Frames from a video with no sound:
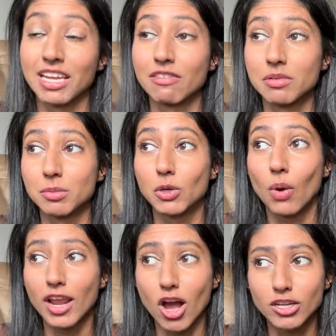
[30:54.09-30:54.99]
If I'm to be
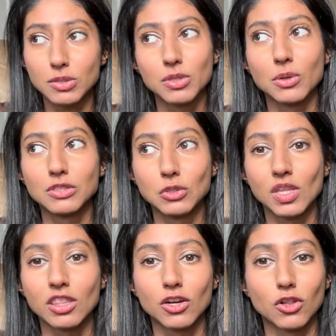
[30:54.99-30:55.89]
quite honest with you, I do
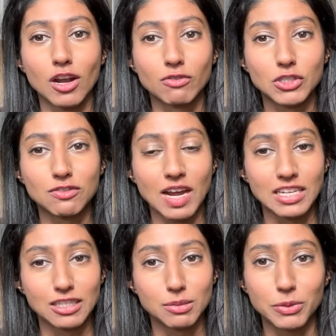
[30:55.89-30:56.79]
think that a lot of what you find in
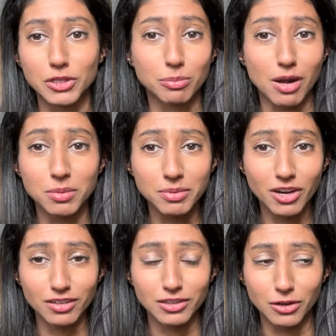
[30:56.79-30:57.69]
this book, you probably
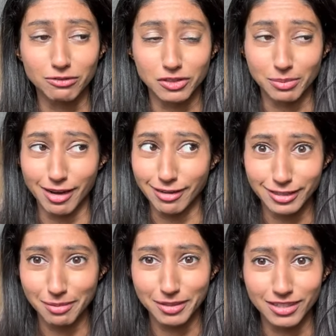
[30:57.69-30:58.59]
already know if you spend any
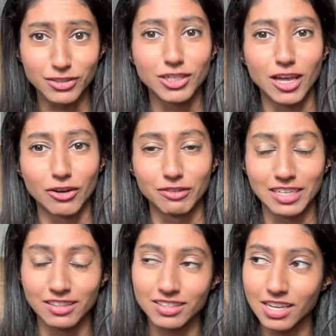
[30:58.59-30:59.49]
time on the internet or reading
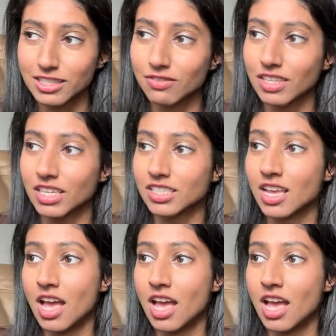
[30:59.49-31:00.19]
these kinds of things.